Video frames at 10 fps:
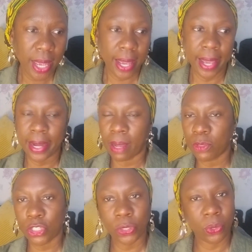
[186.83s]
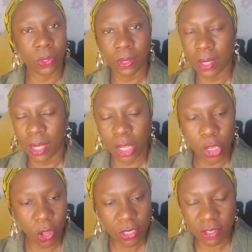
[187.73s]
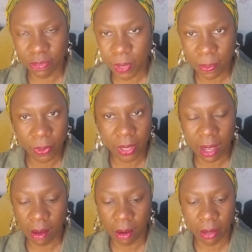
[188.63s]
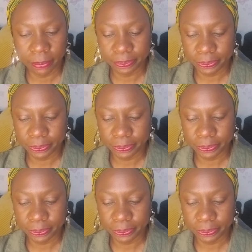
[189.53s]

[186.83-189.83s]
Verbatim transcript: and I'm sure lots of people are